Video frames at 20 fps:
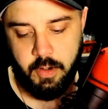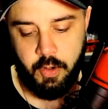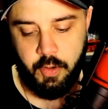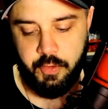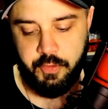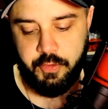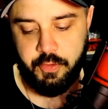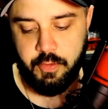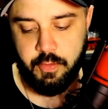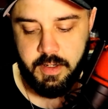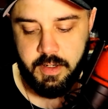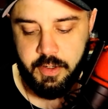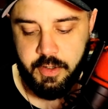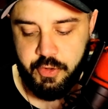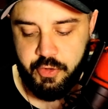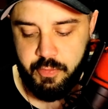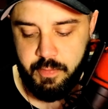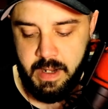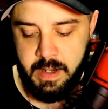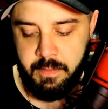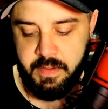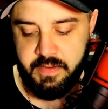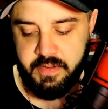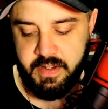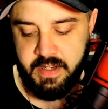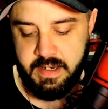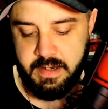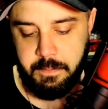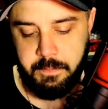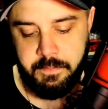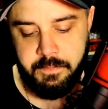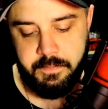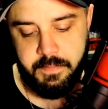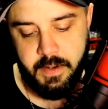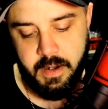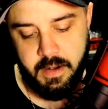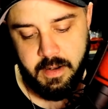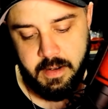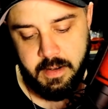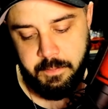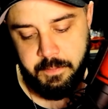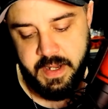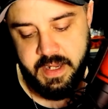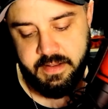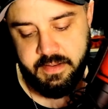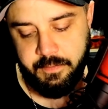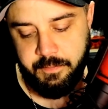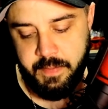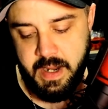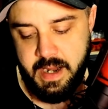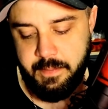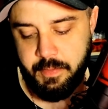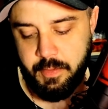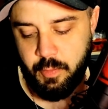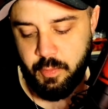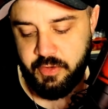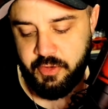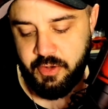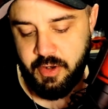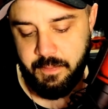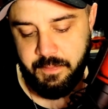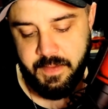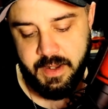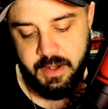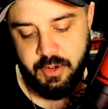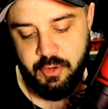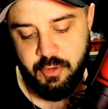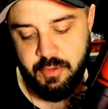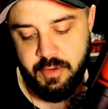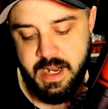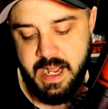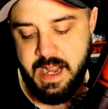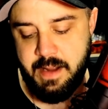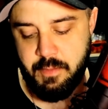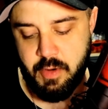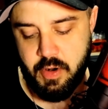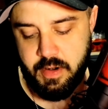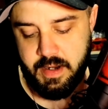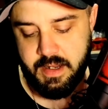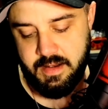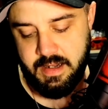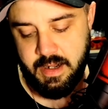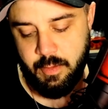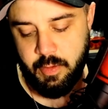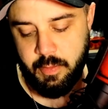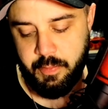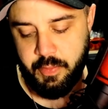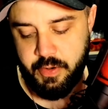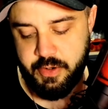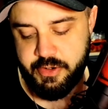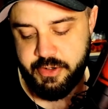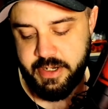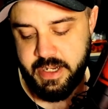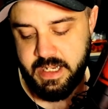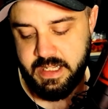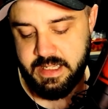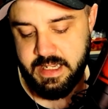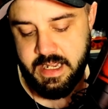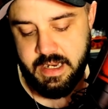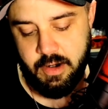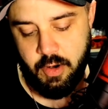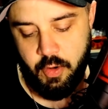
Also, could you maybe send a, a piece of paper with something in your name on it? I would appreciate that.